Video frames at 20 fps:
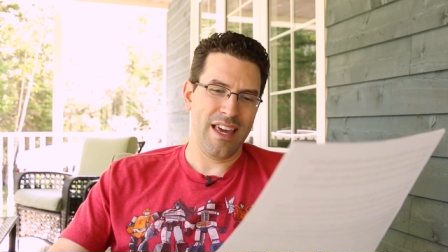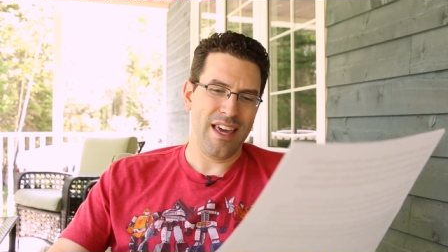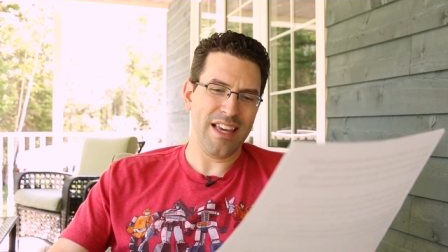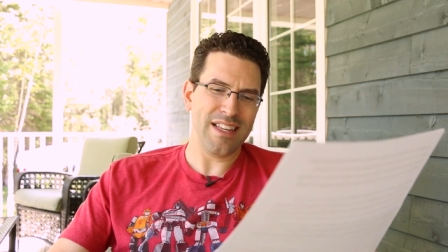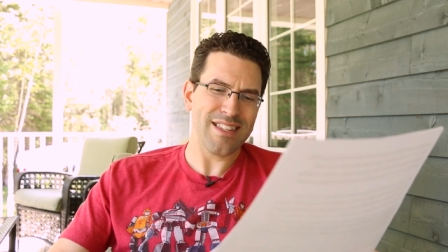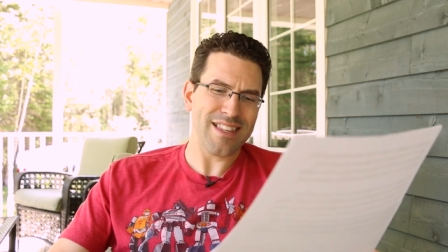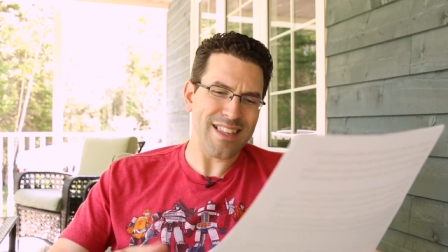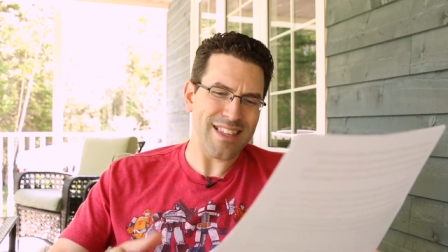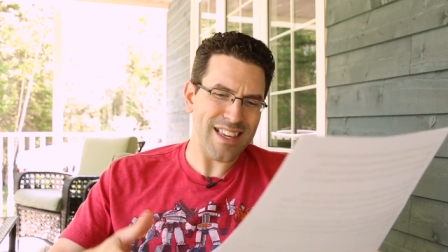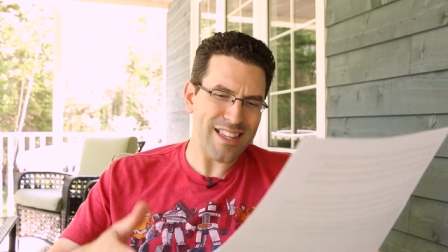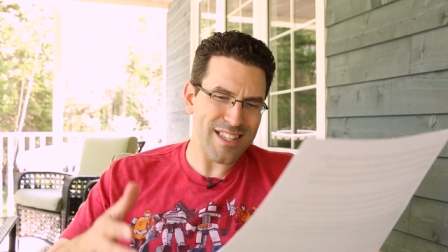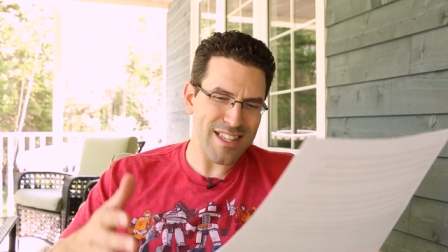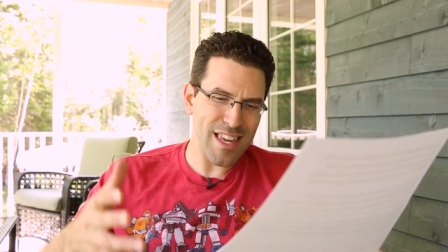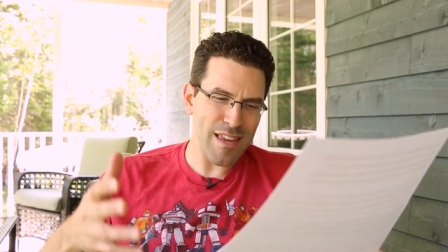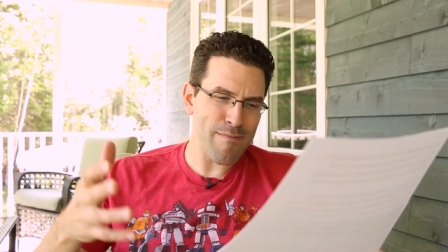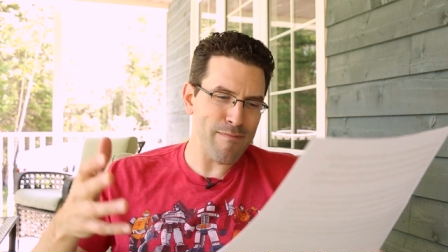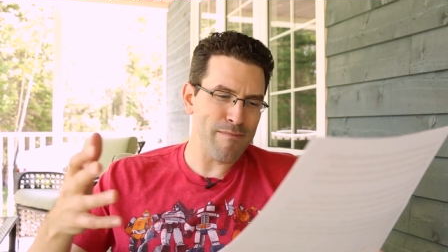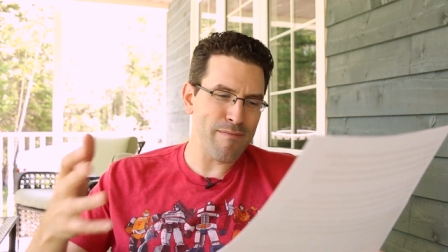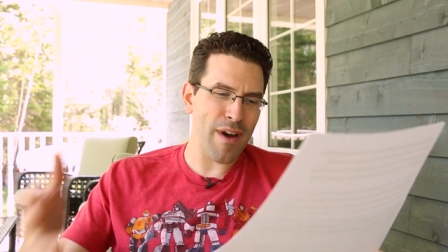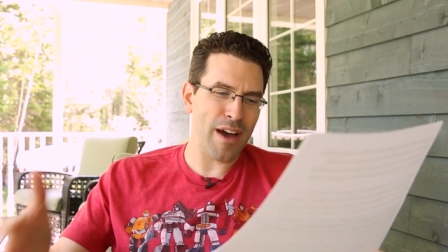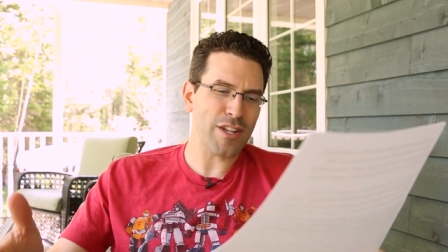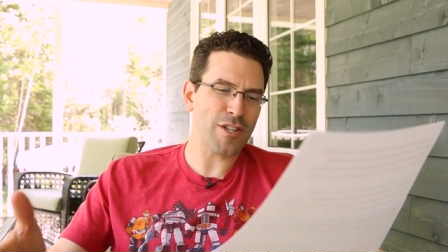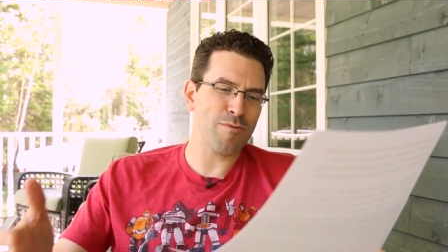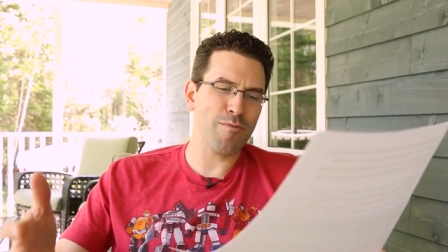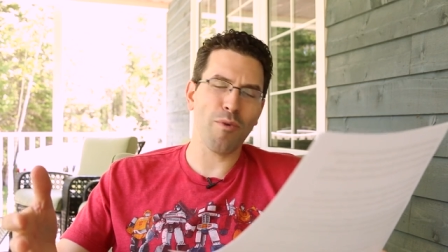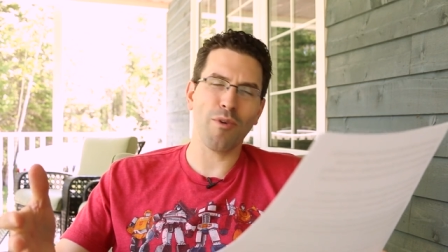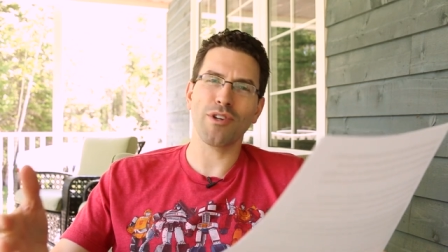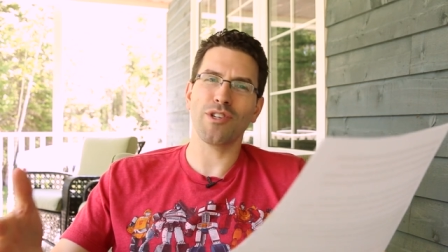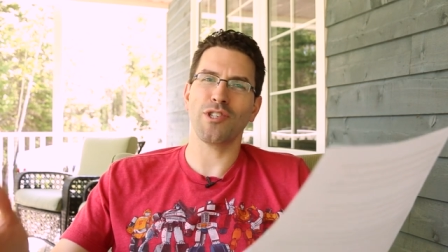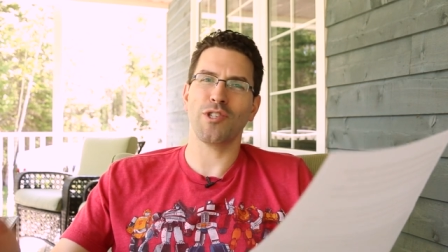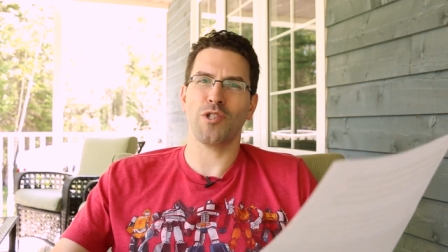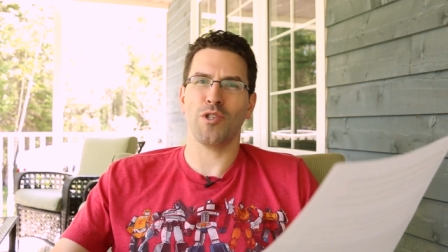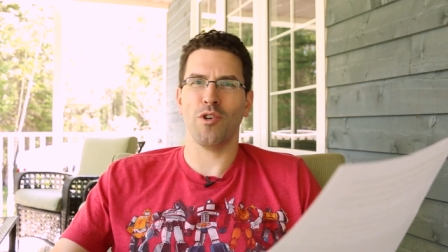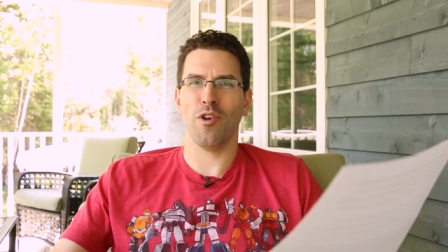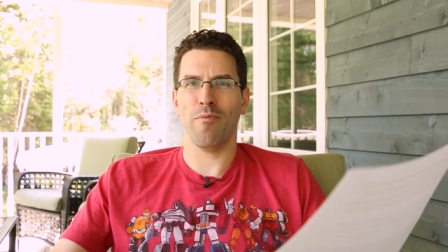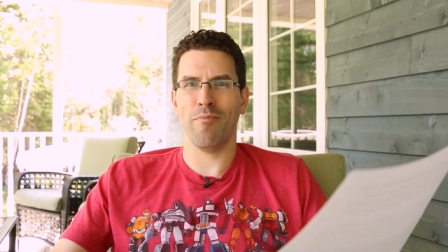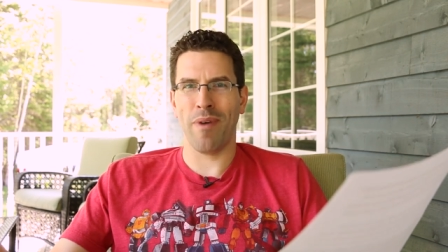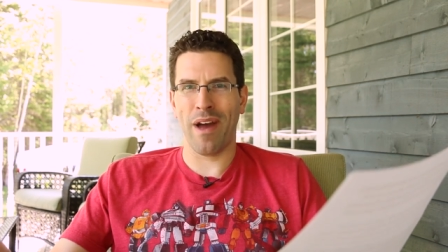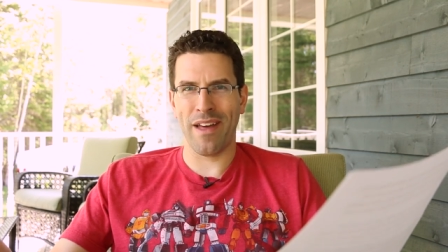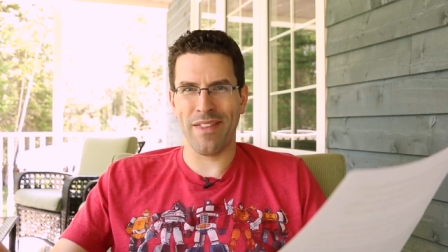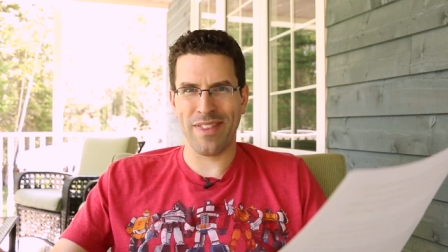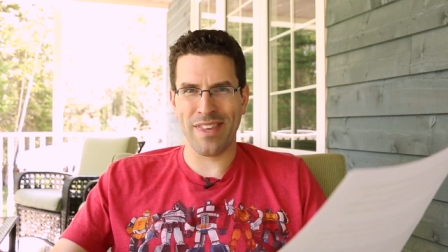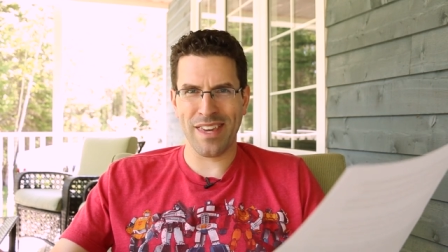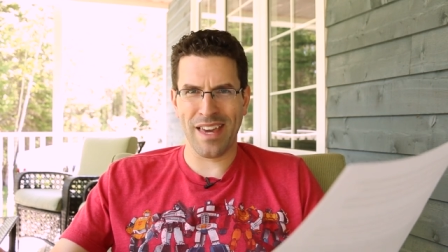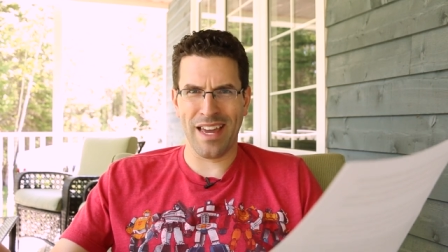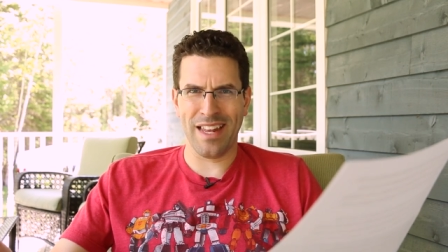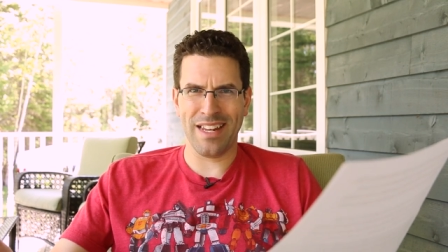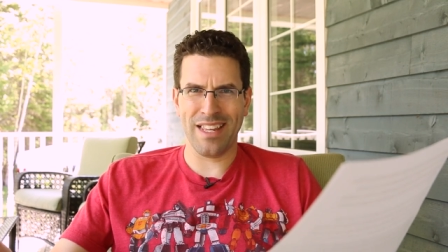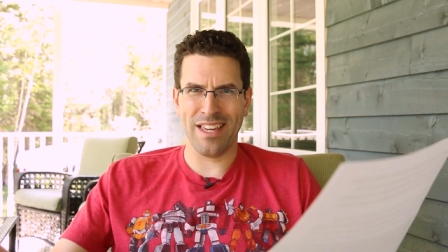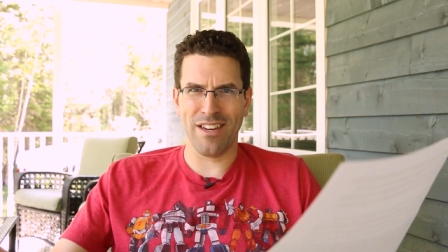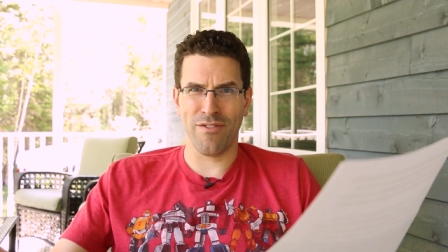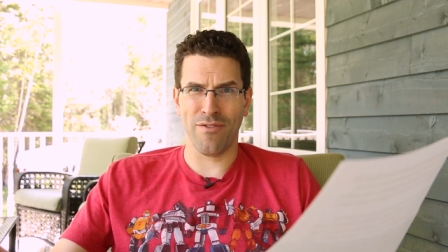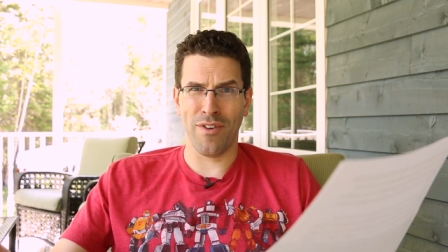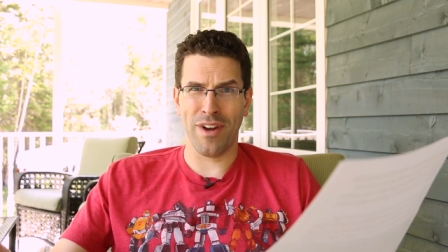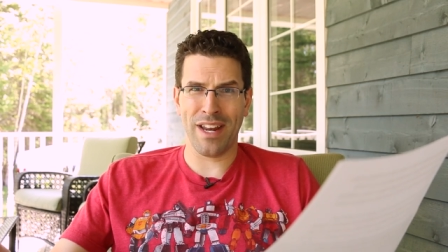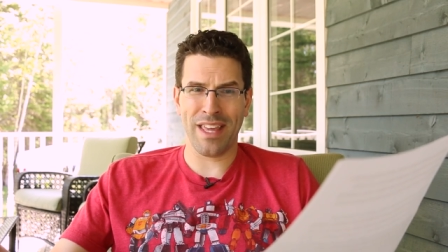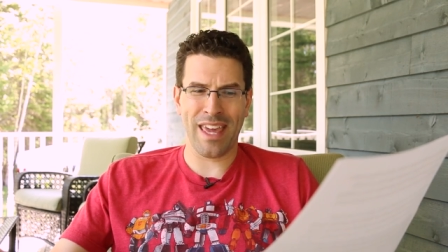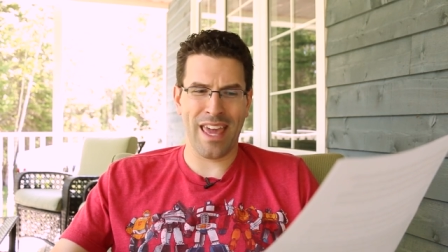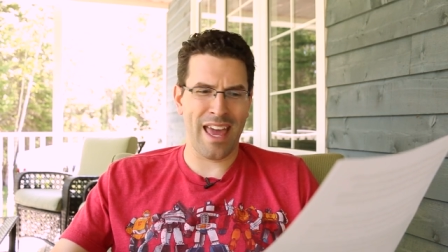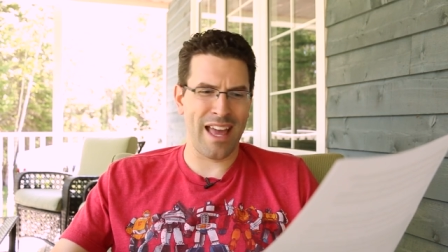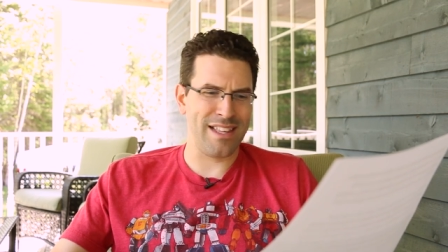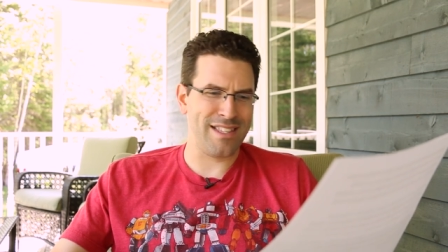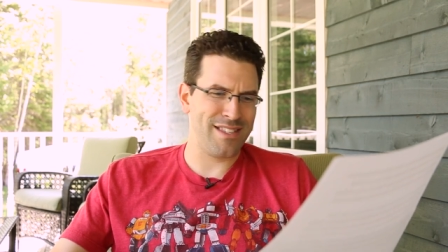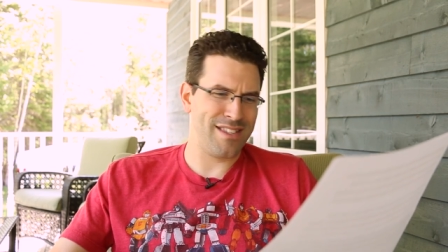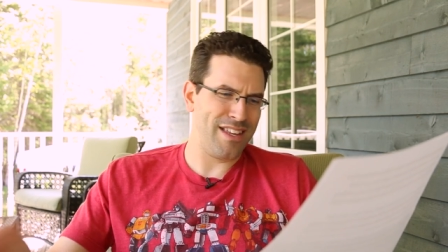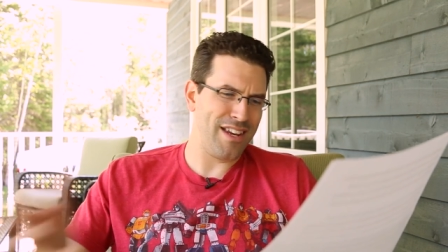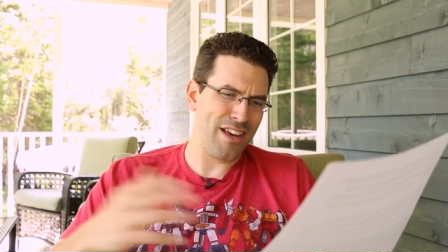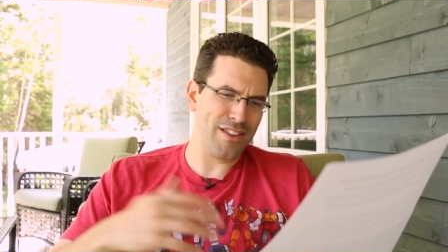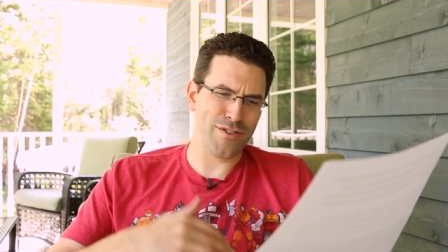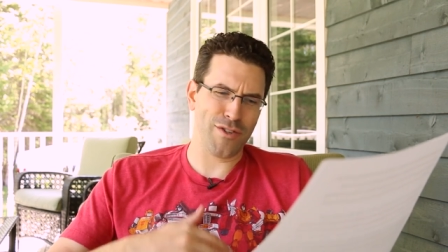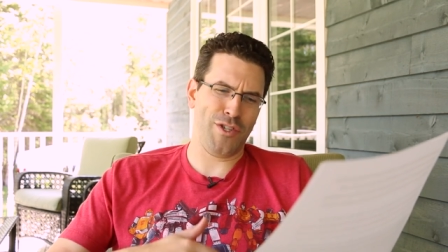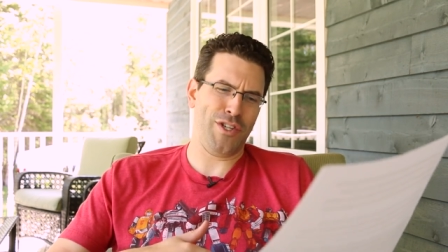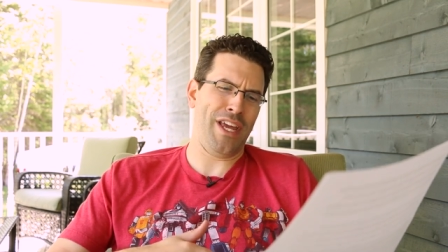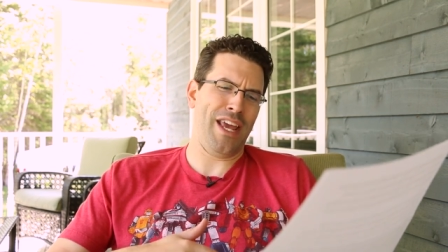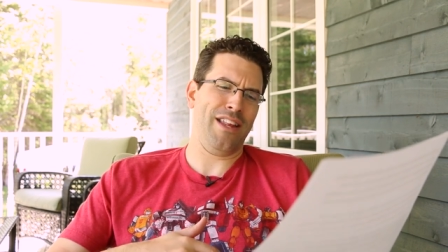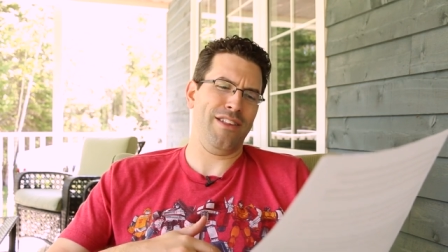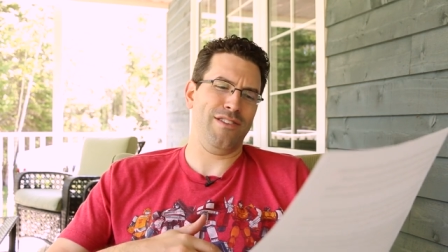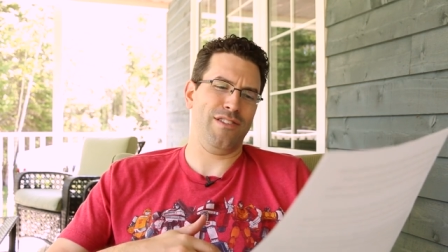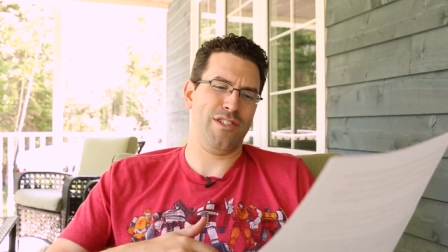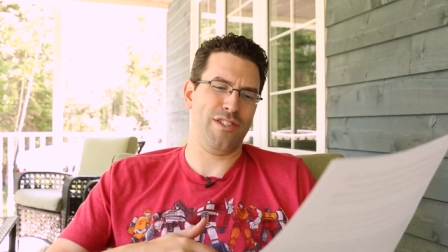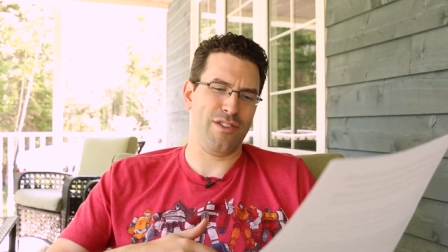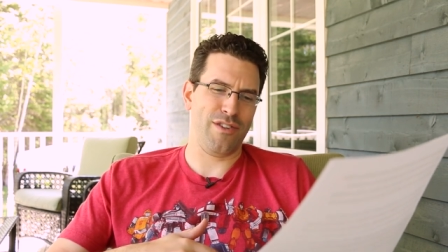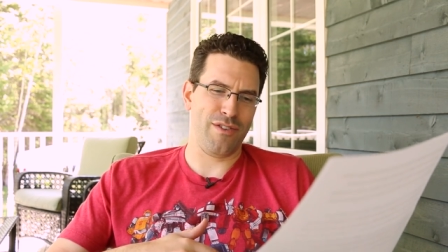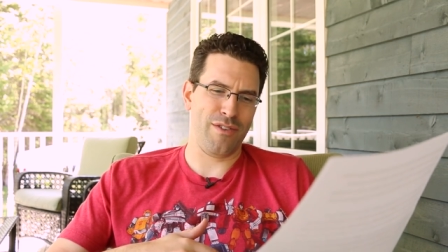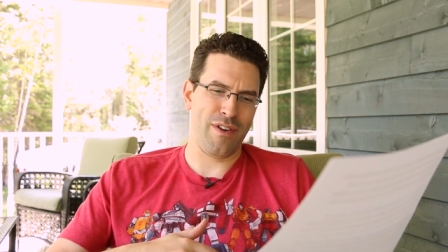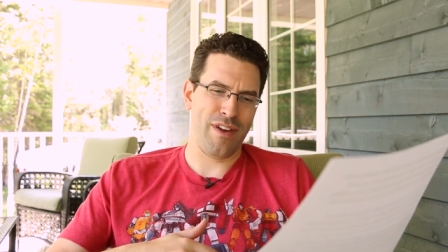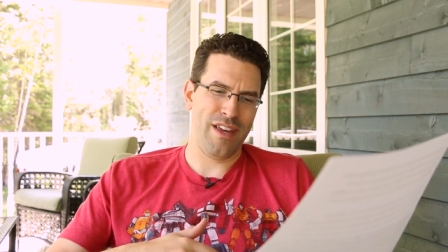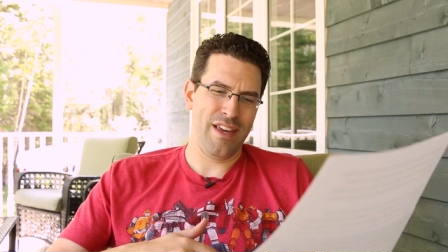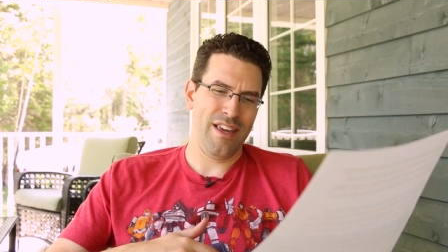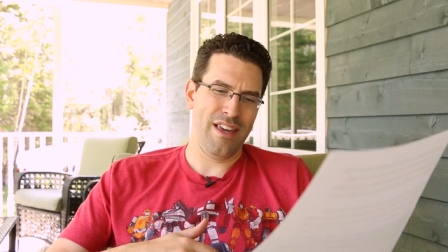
is that they seem much more disturbed by the idea of running ads than other channels do.